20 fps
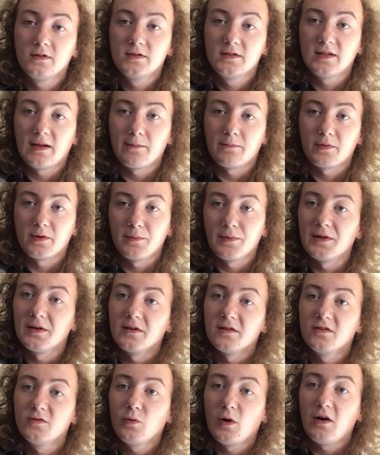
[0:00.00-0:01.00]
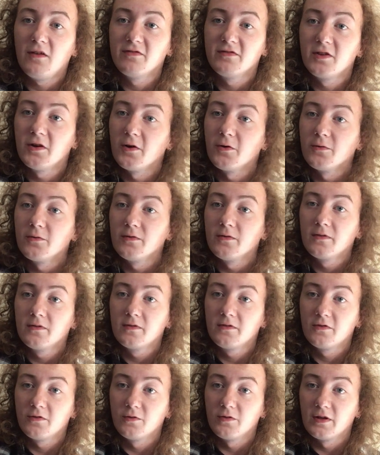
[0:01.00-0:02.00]
temperament 12-tone
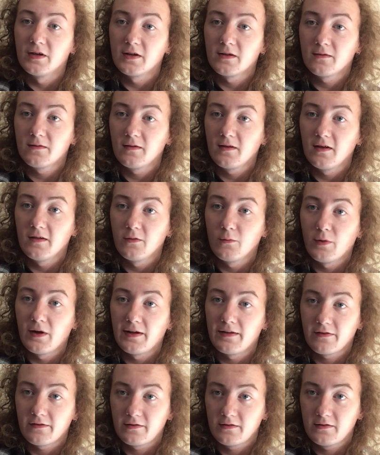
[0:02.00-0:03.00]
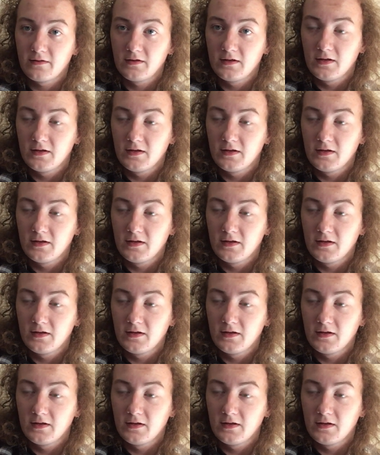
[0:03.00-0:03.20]
tuning in the West.